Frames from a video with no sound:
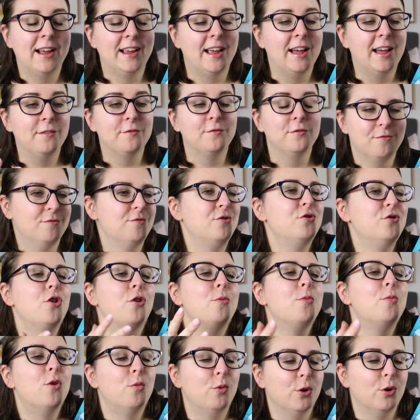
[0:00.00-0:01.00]
I have
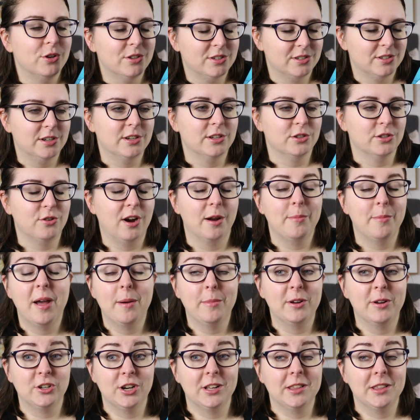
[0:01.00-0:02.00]
no more words to describe how
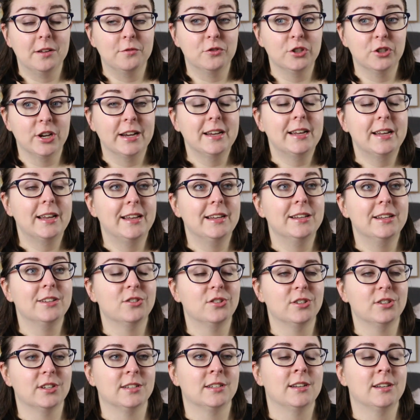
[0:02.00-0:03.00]
much I love Jake. He is
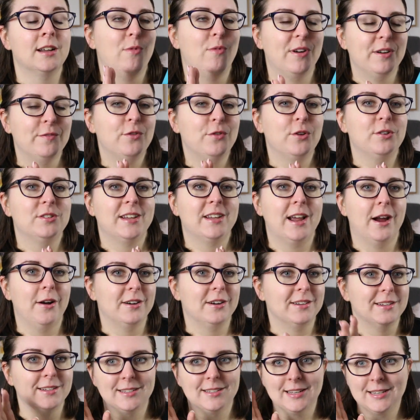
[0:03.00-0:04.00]
just one of those
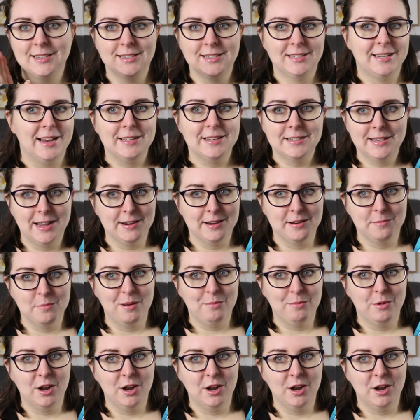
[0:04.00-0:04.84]
characters that stands out in my